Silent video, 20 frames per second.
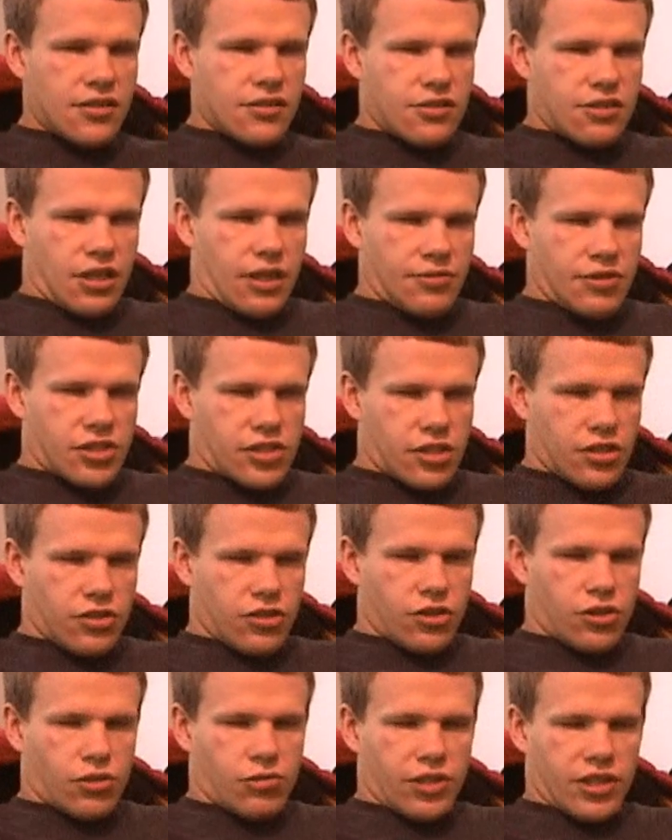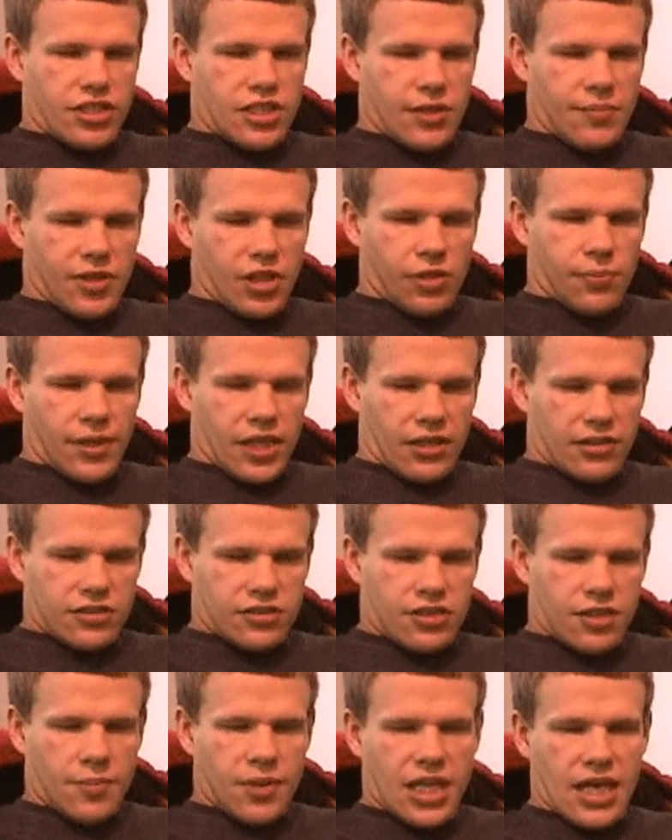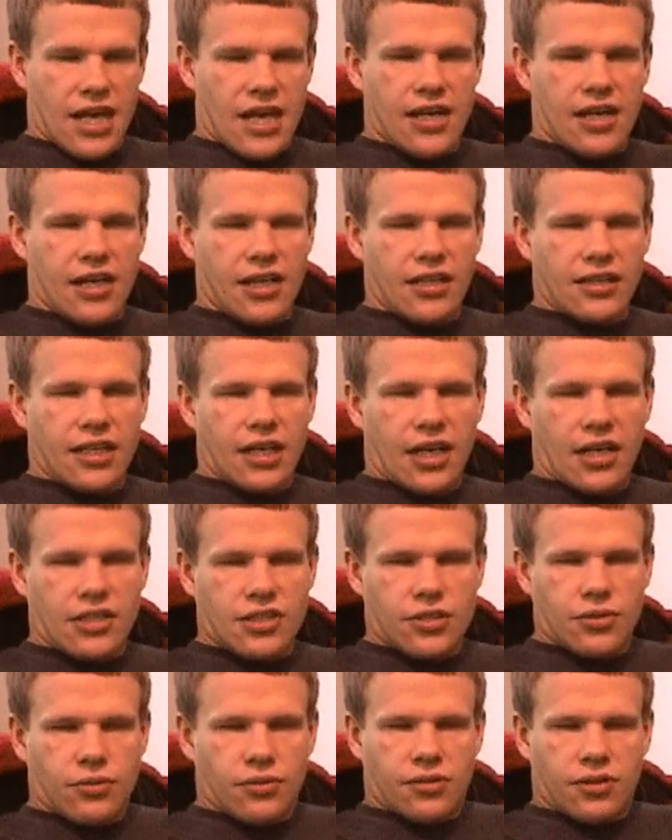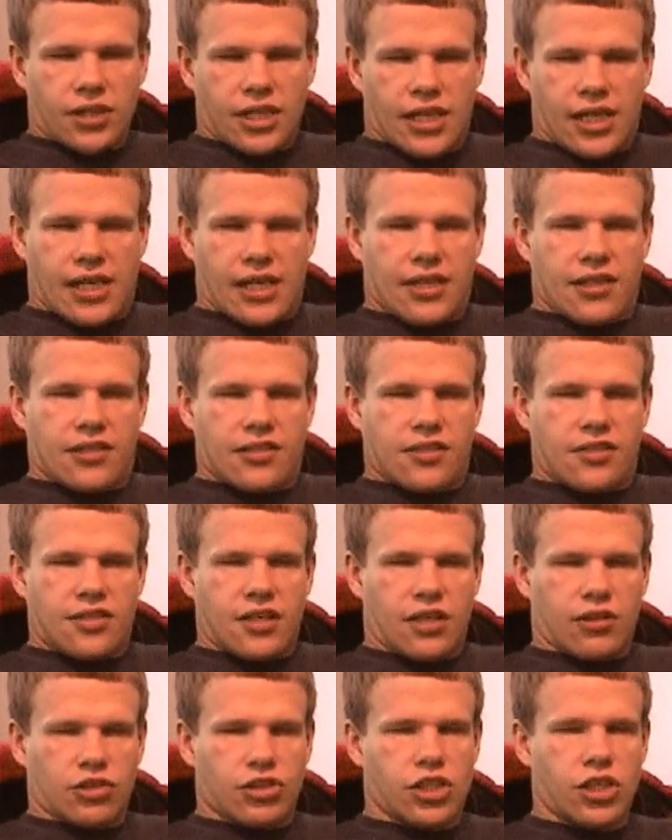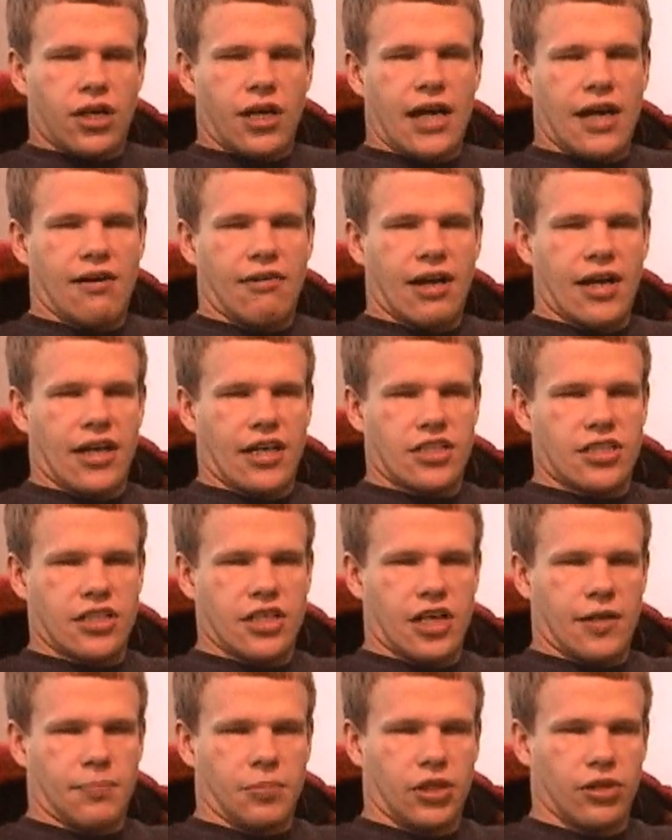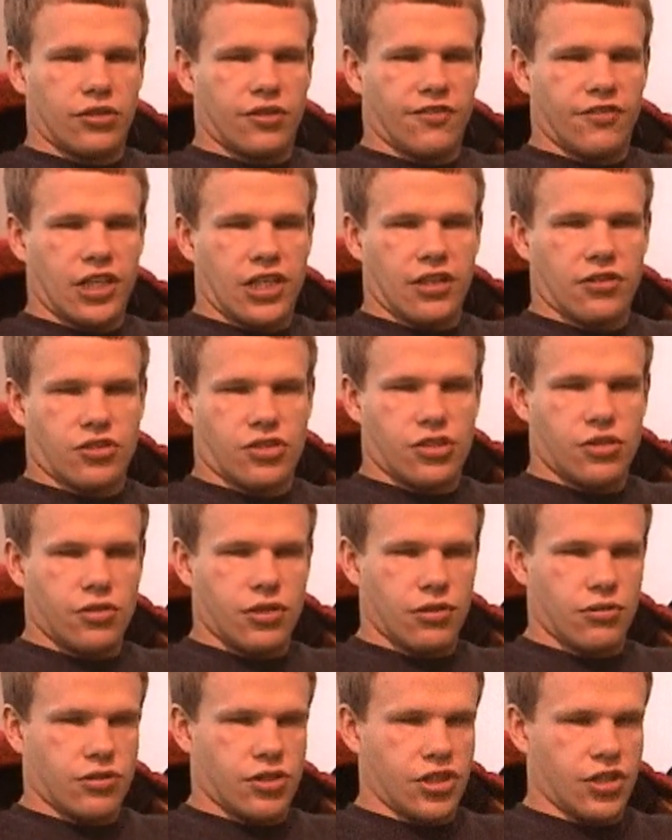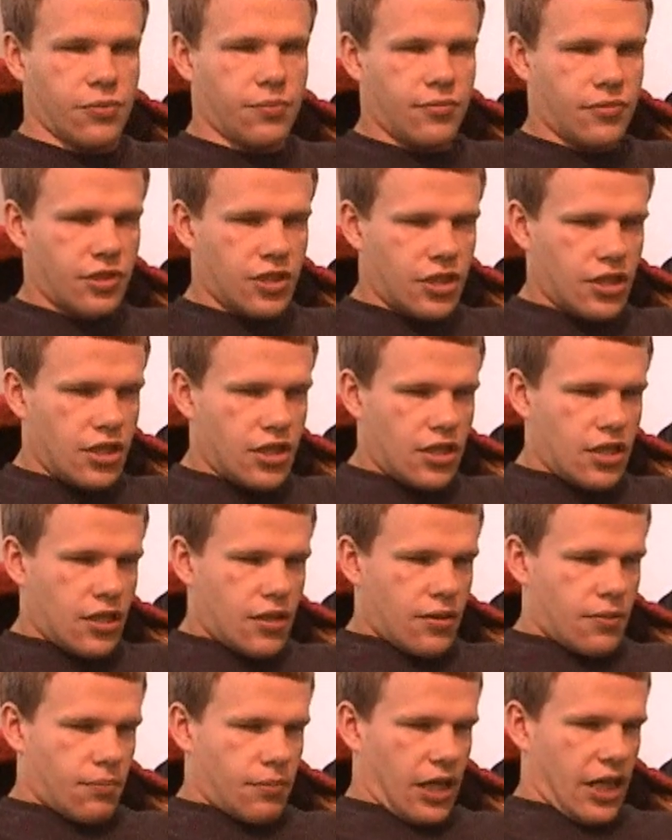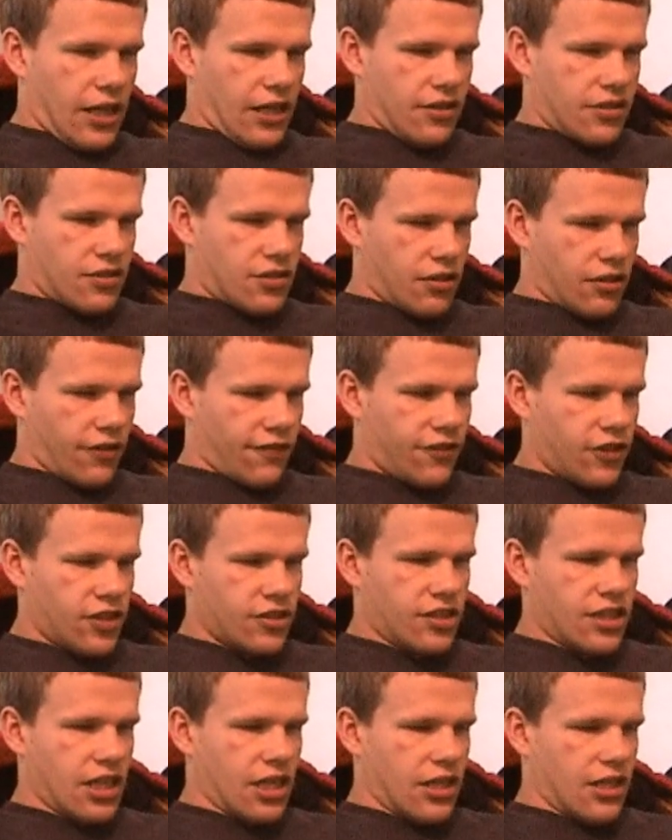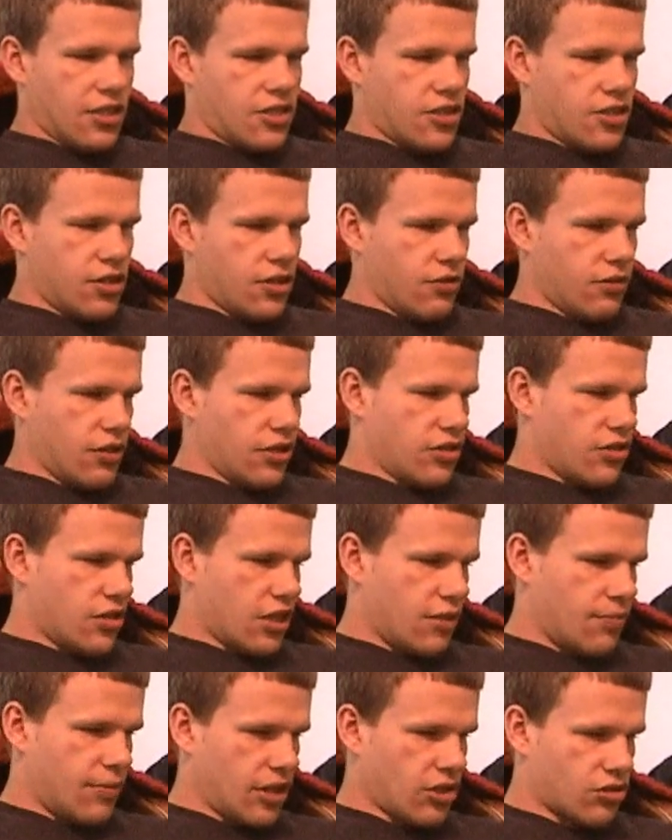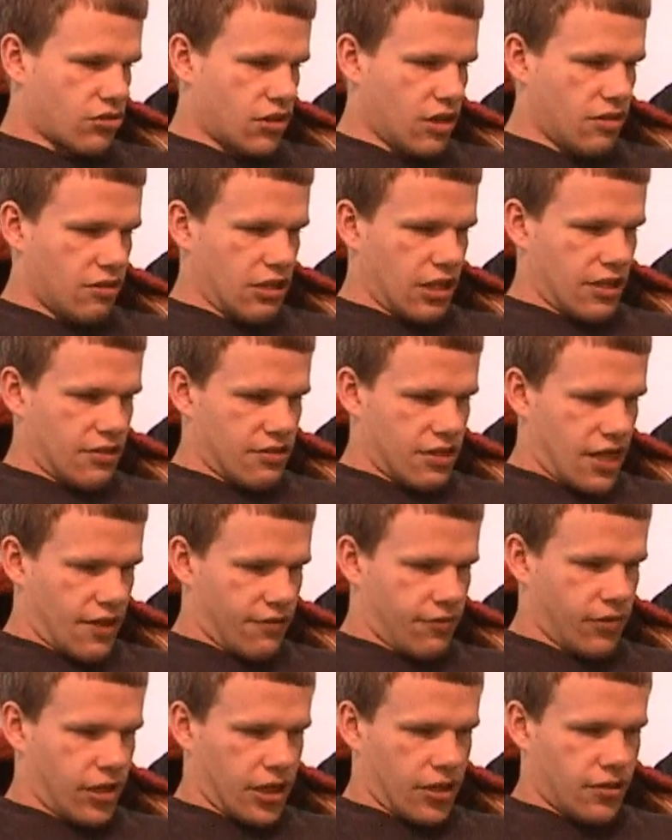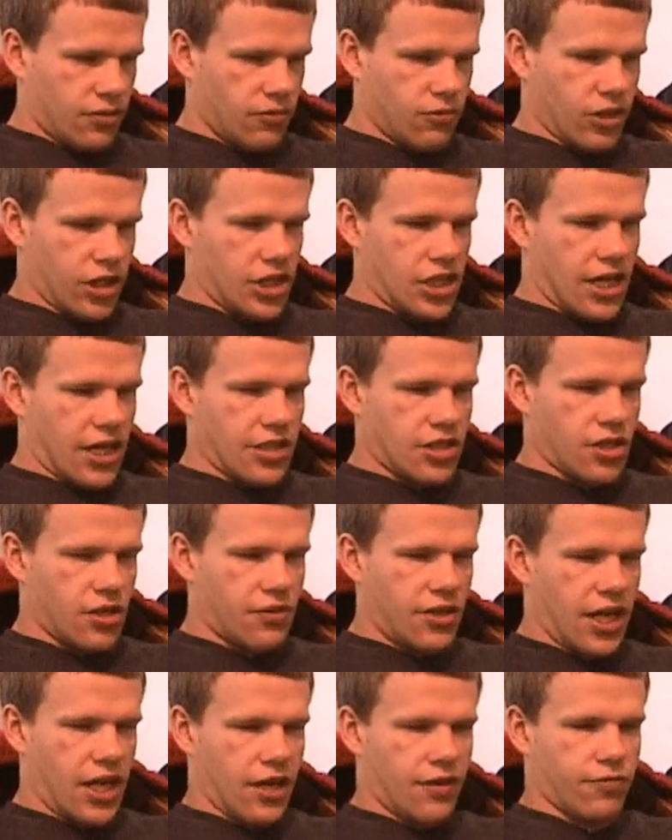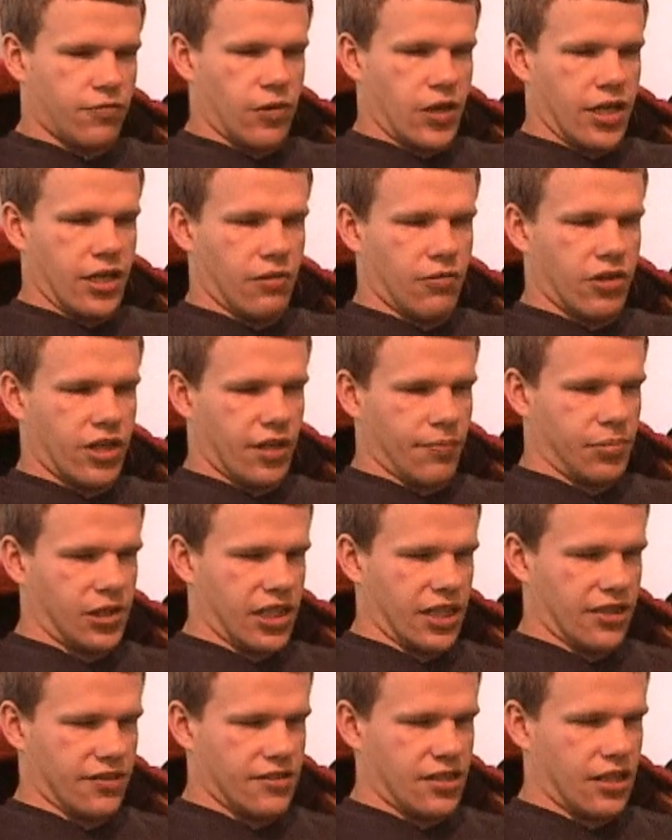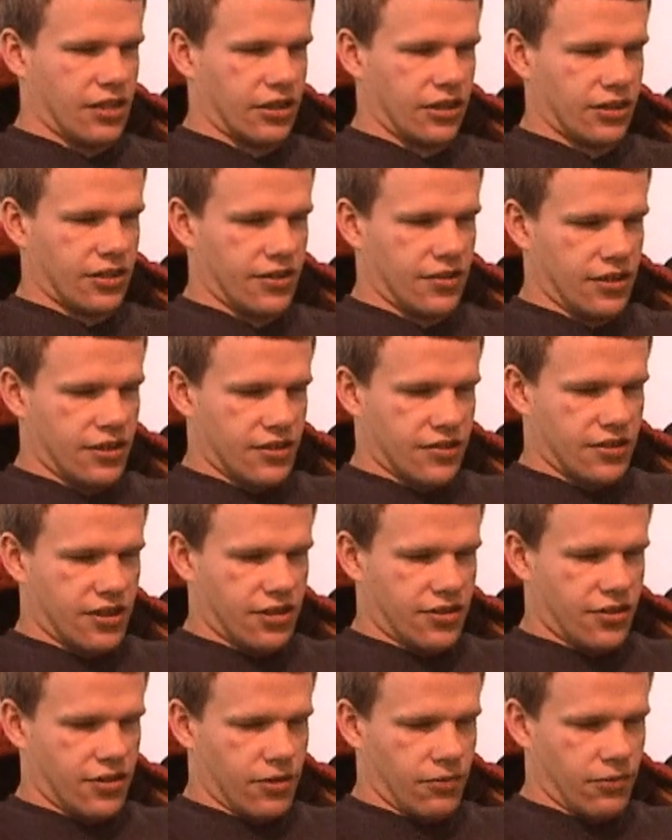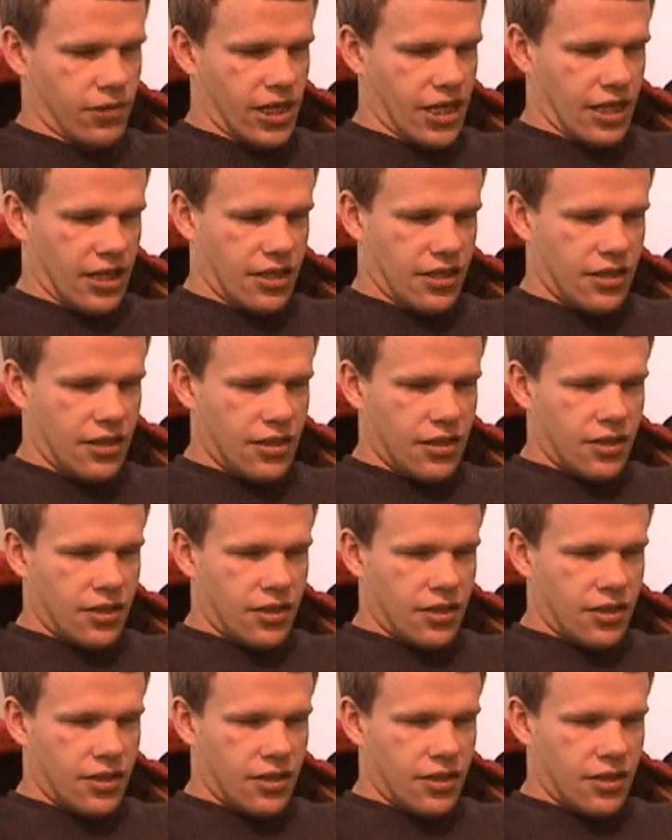So I'm just going to do a quick demo about some of the editing that I do, and I'll show how I actually upload the videos to YouTube. So the first thing I need to do is start my screen reading software, which I don't have running when I'm playing Zelda because he just gets in the way.